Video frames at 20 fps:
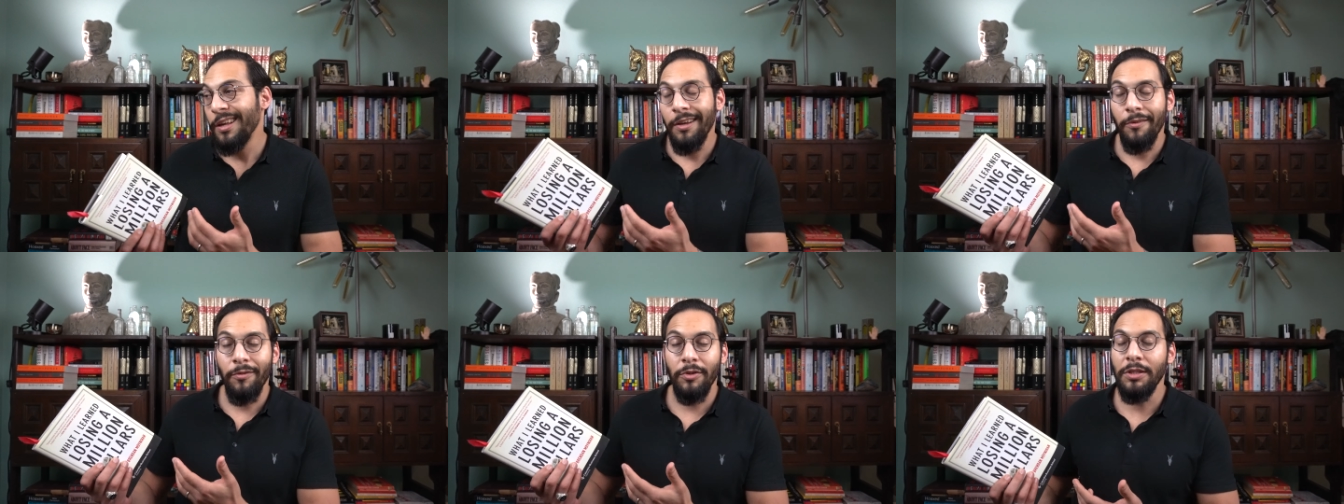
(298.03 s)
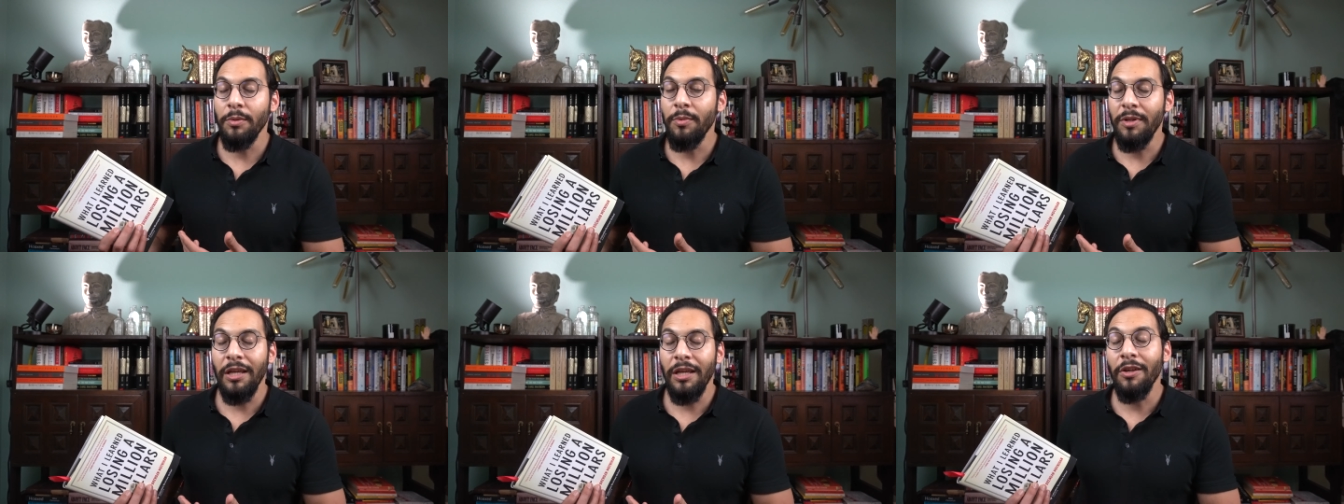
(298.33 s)
For
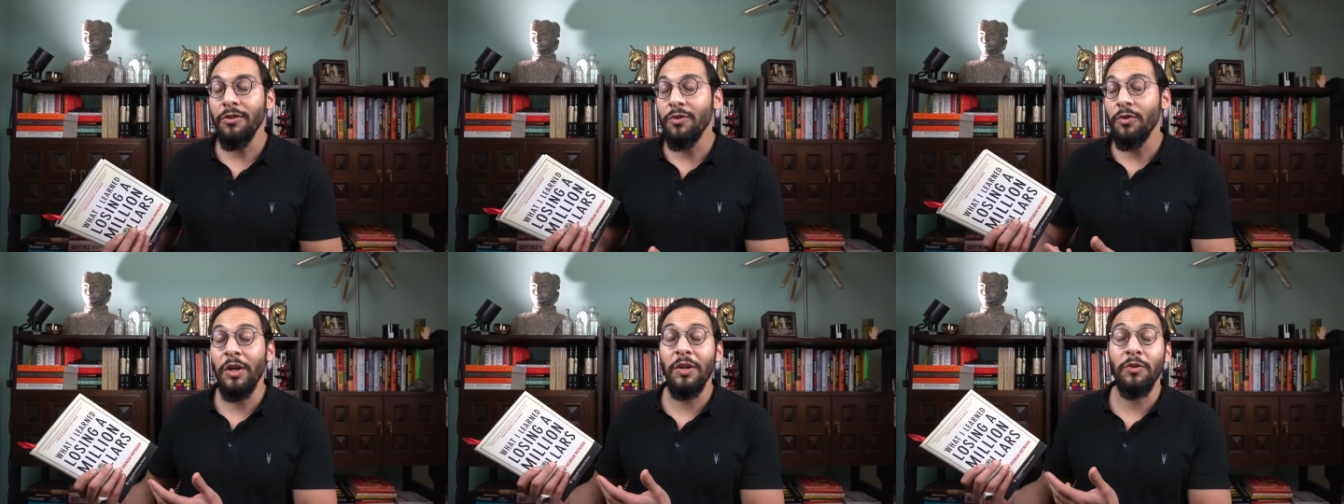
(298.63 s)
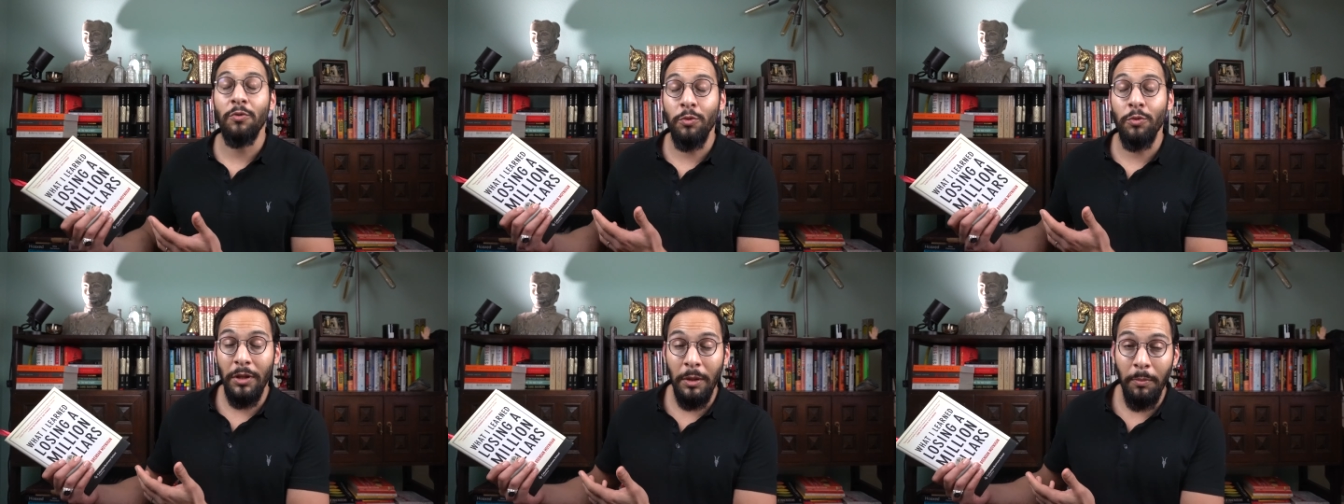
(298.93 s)
somebody else who
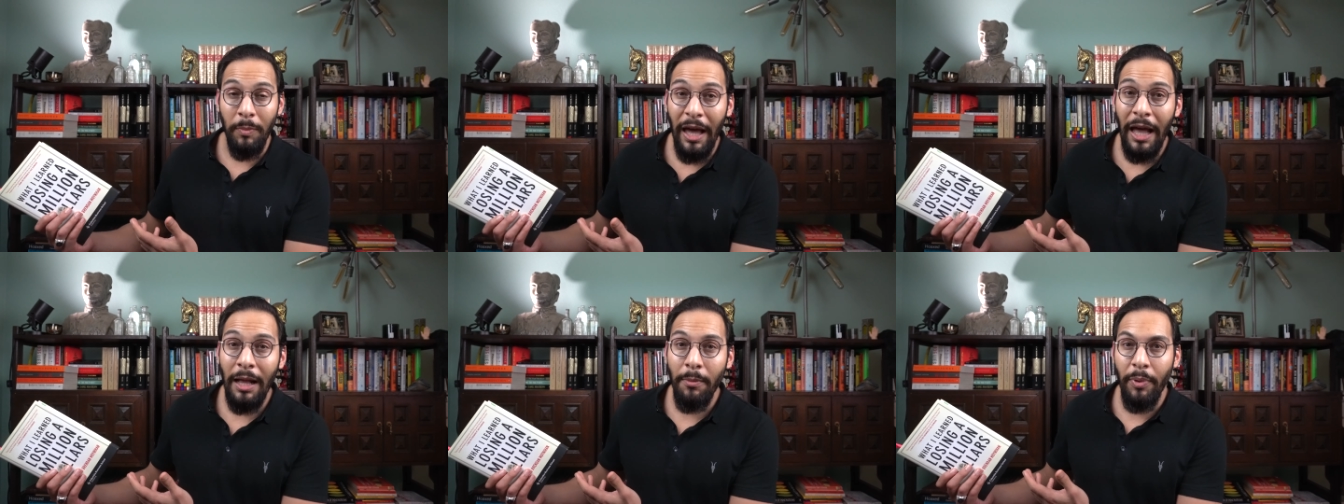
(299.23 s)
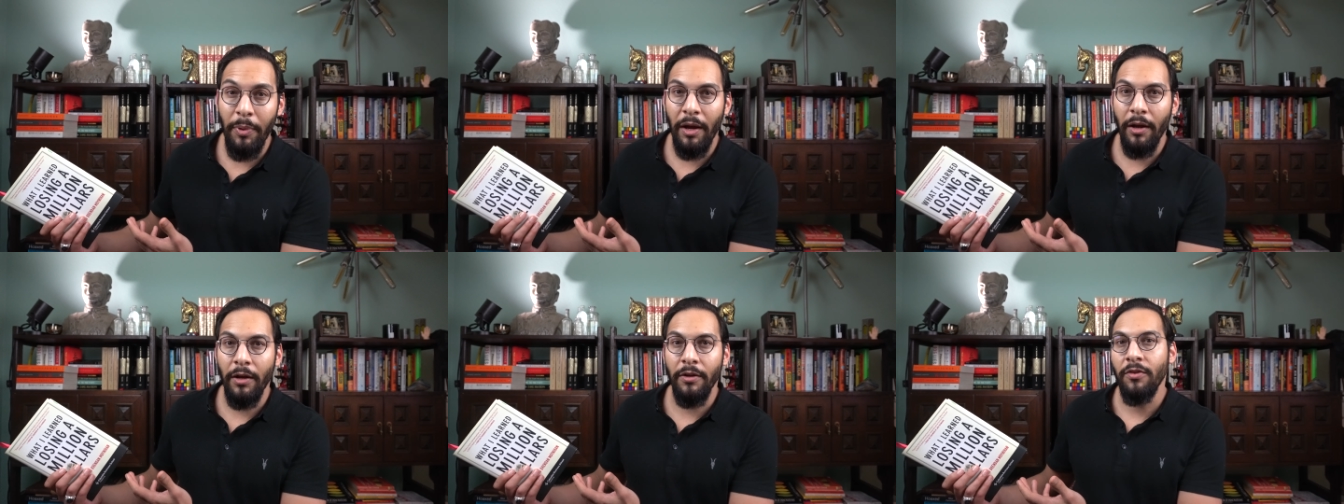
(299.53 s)
has really bad
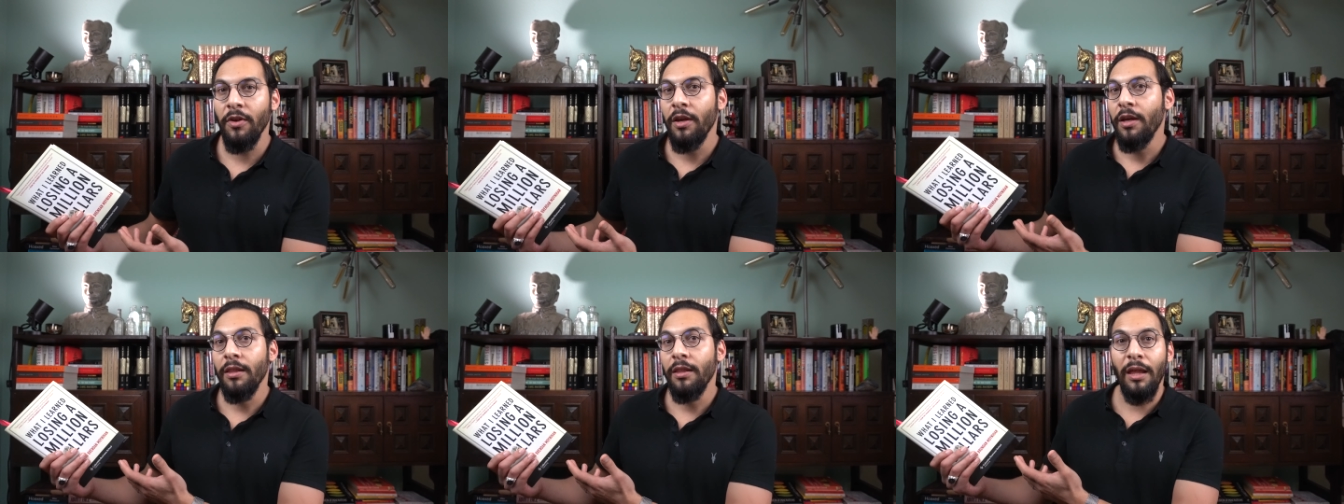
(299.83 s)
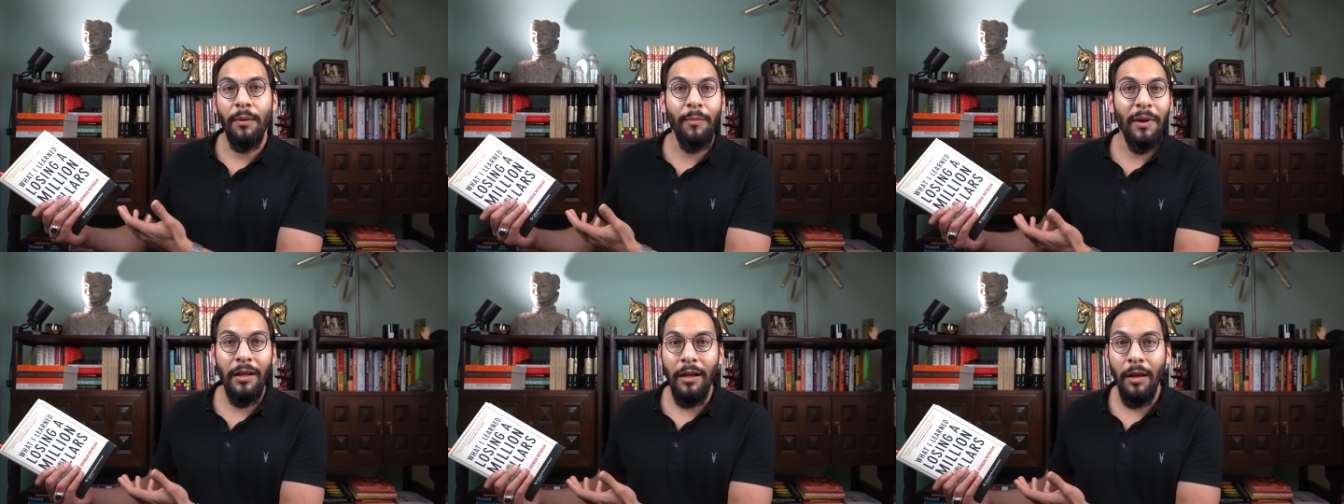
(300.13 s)
parents,
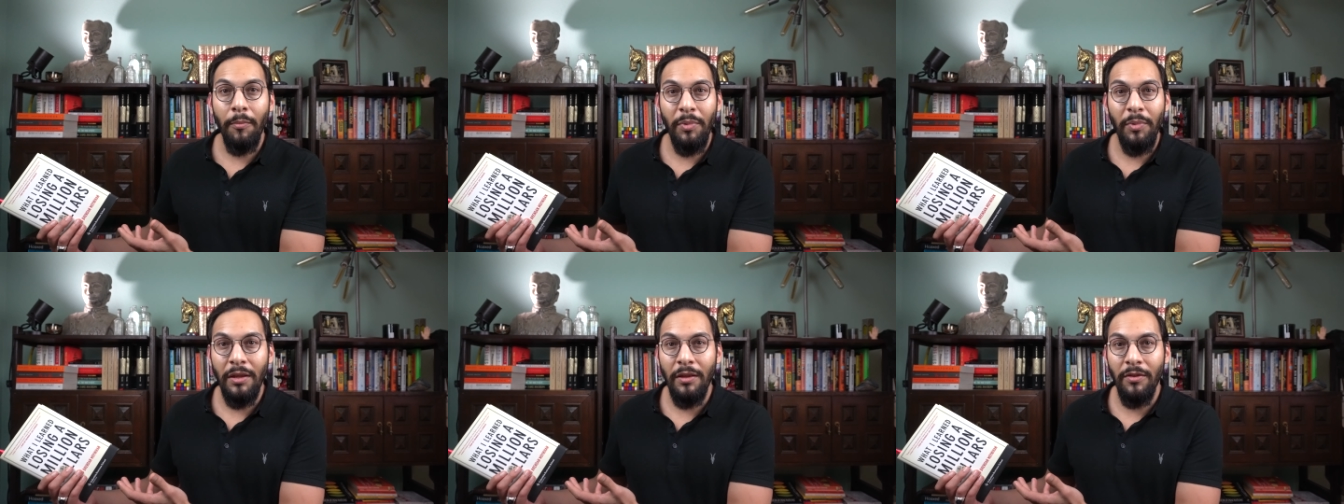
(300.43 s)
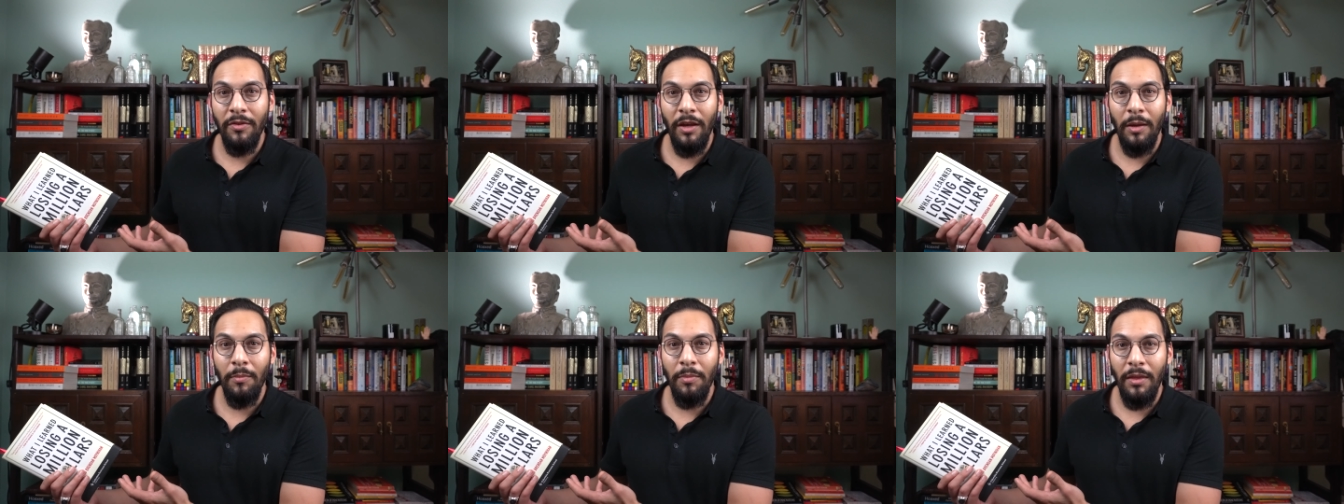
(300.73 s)
they may not be the
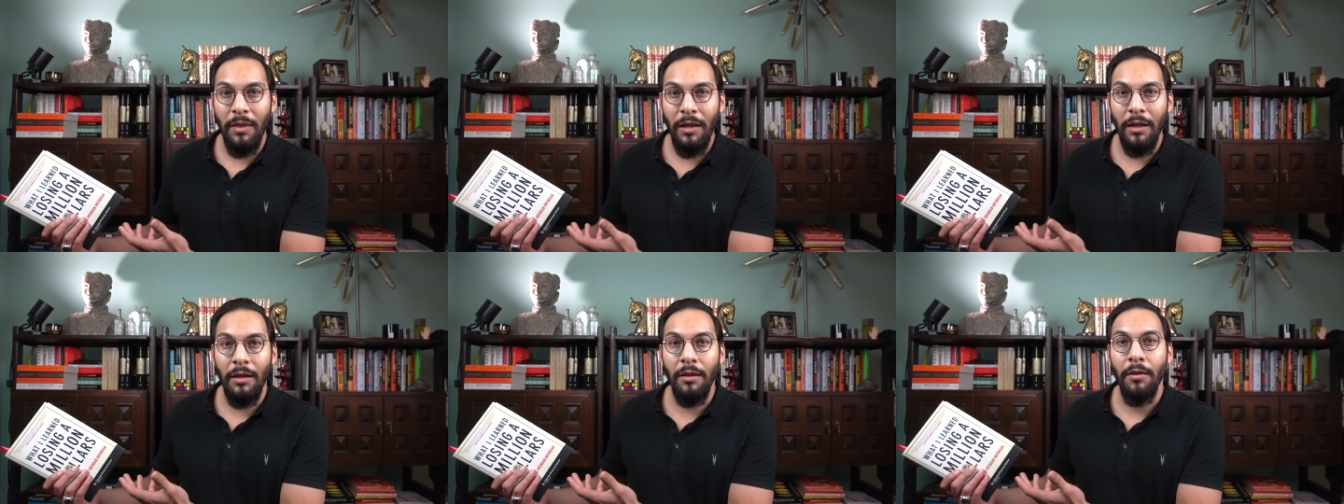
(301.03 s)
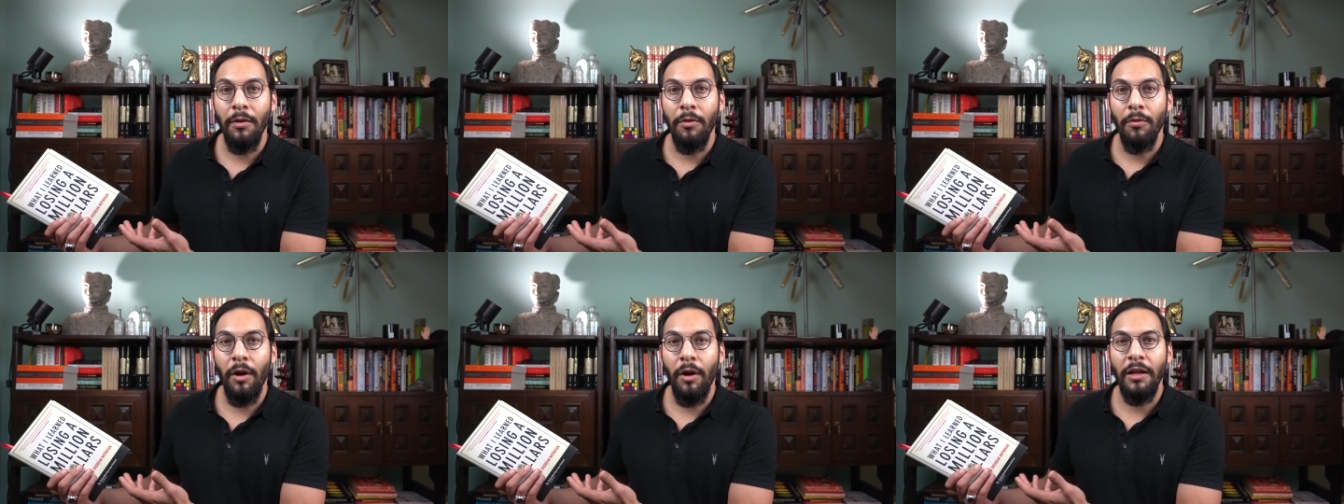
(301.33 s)
same thing,
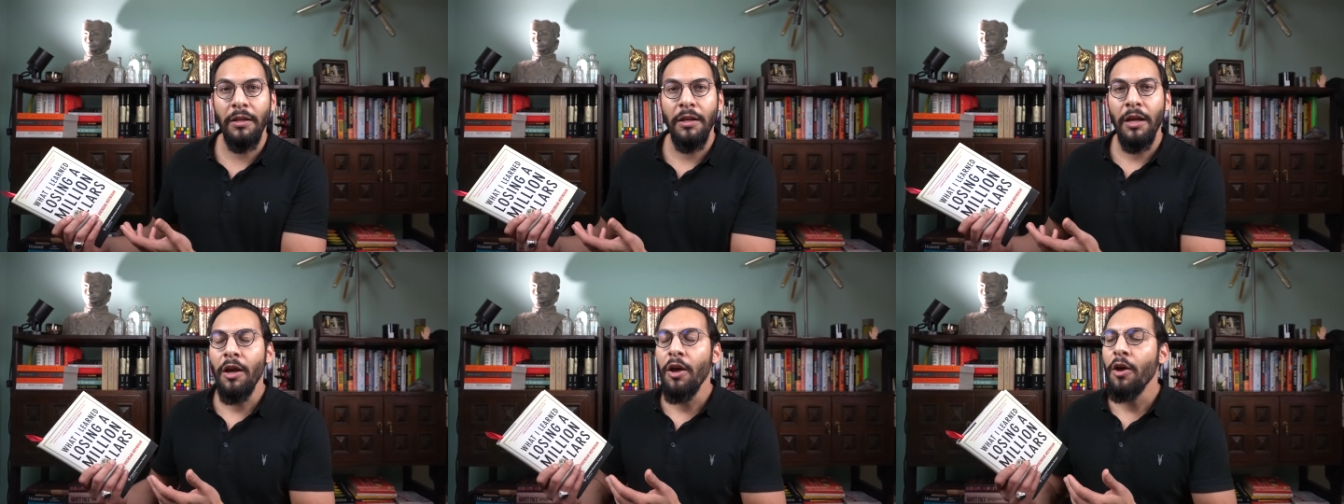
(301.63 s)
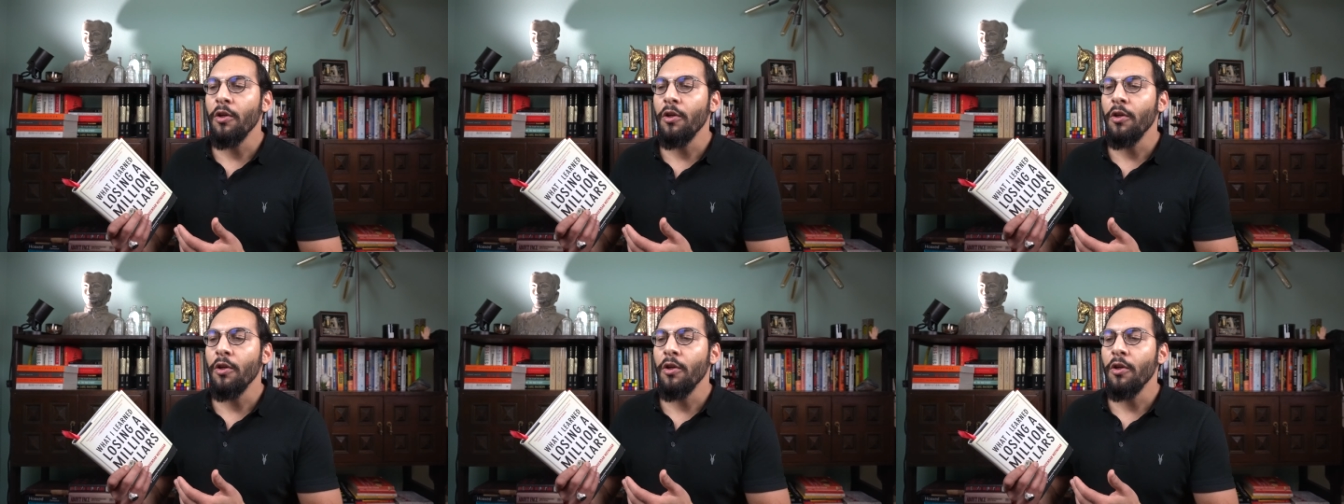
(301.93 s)
right?